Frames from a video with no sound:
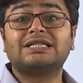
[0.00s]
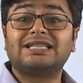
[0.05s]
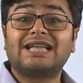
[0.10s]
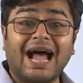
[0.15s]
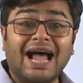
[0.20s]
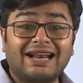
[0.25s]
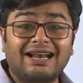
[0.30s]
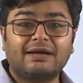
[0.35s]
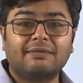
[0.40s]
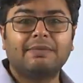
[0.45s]

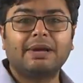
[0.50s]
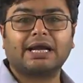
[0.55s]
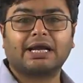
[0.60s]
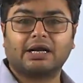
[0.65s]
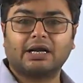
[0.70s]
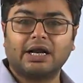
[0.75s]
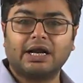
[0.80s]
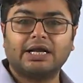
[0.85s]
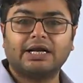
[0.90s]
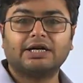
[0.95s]
dynamic
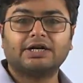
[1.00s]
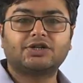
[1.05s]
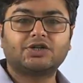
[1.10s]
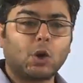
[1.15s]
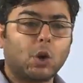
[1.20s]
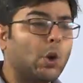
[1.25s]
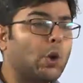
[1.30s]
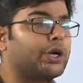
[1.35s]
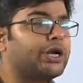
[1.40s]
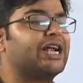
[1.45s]
in its
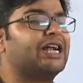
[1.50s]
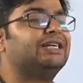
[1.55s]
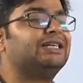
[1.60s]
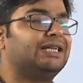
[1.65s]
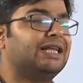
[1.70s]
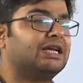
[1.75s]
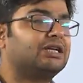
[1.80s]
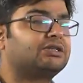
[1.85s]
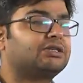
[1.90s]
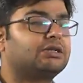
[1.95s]

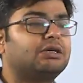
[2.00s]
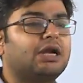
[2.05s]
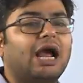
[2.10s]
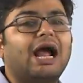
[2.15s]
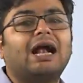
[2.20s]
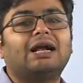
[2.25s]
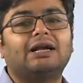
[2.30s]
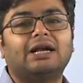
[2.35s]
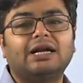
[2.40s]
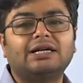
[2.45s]
orientation
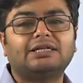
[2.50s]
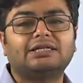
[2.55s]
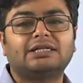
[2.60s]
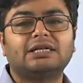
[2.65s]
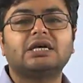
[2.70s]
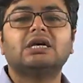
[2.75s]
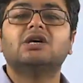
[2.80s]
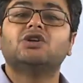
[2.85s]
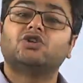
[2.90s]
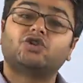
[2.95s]
and its
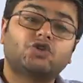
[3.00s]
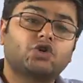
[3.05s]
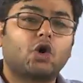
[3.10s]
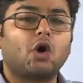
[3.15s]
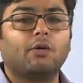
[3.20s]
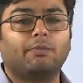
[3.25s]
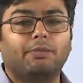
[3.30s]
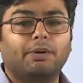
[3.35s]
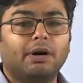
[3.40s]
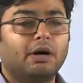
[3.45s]

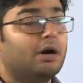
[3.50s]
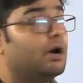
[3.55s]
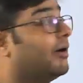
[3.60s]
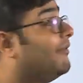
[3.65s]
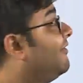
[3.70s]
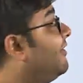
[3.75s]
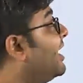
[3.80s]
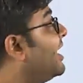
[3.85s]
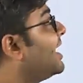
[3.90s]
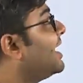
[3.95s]
scope,
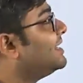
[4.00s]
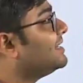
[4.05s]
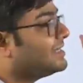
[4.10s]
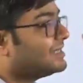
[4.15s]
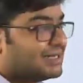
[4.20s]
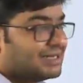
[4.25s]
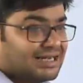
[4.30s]
whereas